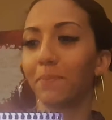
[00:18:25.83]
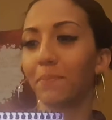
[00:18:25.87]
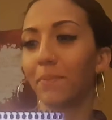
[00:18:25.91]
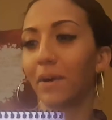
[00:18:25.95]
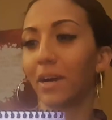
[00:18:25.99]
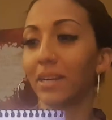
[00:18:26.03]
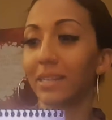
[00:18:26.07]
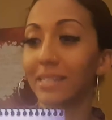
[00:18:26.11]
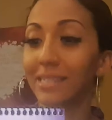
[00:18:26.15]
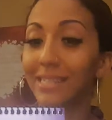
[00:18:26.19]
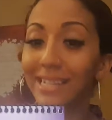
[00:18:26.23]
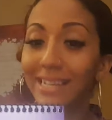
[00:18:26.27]

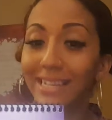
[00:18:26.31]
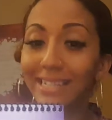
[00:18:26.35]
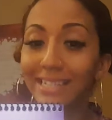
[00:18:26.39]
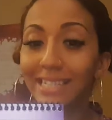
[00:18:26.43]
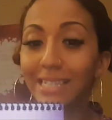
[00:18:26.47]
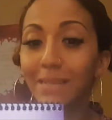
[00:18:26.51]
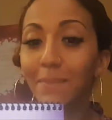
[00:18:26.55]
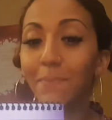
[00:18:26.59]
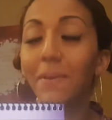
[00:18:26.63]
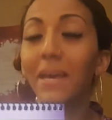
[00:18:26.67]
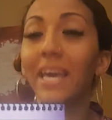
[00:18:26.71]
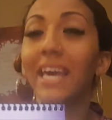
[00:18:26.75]

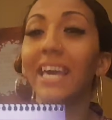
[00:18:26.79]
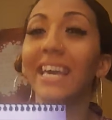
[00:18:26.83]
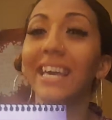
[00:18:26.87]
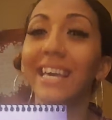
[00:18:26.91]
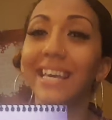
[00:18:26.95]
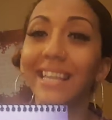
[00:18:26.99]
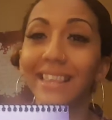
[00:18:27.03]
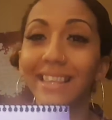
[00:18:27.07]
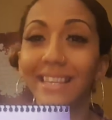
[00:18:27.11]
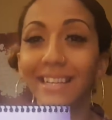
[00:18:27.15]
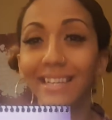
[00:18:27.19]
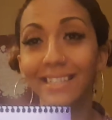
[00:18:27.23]
participate
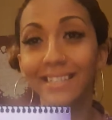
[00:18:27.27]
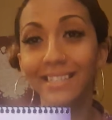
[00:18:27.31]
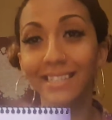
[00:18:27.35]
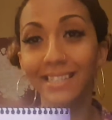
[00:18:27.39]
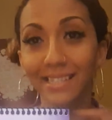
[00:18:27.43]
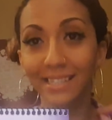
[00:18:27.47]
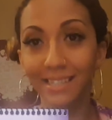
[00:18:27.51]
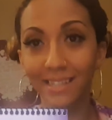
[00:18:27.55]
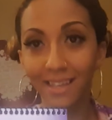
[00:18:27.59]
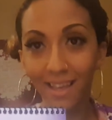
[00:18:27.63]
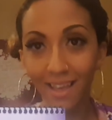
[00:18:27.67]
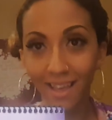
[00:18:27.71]
in this
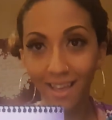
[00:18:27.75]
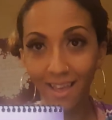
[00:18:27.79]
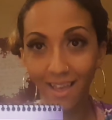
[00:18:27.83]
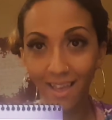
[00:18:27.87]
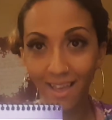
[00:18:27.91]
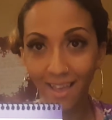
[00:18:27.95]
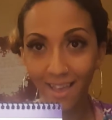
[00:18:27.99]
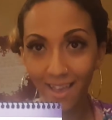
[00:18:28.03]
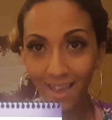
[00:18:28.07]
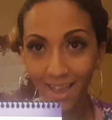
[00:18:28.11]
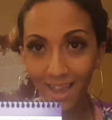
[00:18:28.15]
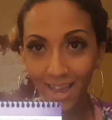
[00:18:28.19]

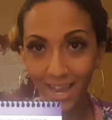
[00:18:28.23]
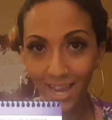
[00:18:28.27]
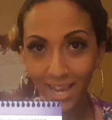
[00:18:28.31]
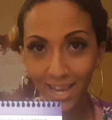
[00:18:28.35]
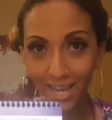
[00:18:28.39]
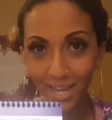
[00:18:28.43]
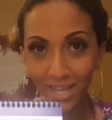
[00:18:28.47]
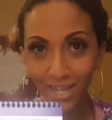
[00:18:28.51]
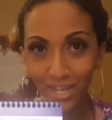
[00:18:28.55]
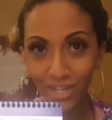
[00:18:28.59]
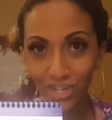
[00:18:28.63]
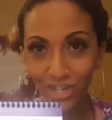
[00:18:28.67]

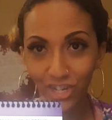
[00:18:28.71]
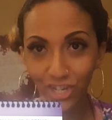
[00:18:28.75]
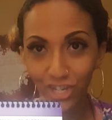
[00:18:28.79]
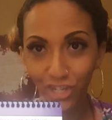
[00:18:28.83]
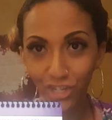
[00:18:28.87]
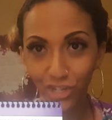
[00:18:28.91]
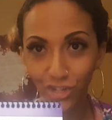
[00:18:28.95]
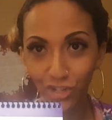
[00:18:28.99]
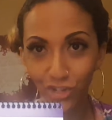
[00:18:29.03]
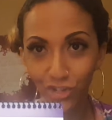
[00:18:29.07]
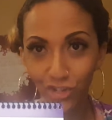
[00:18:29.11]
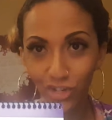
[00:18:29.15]

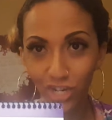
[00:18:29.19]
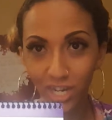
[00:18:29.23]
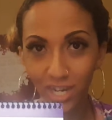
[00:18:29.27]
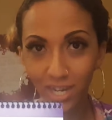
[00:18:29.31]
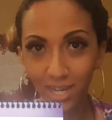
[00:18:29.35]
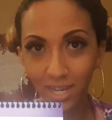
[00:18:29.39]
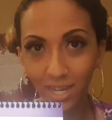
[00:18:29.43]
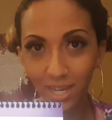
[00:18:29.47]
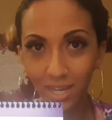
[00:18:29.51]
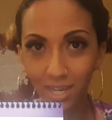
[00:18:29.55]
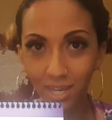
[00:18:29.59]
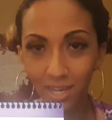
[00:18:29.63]

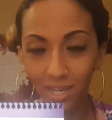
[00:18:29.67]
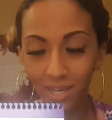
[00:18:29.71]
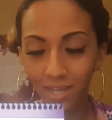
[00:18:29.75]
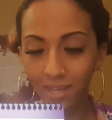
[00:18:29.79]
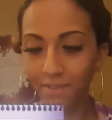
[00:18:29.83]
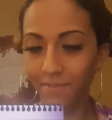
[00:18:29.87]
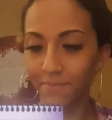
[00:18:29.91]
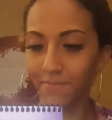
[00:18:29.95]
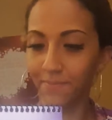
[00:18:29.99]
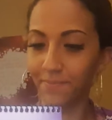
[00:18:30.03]
industry.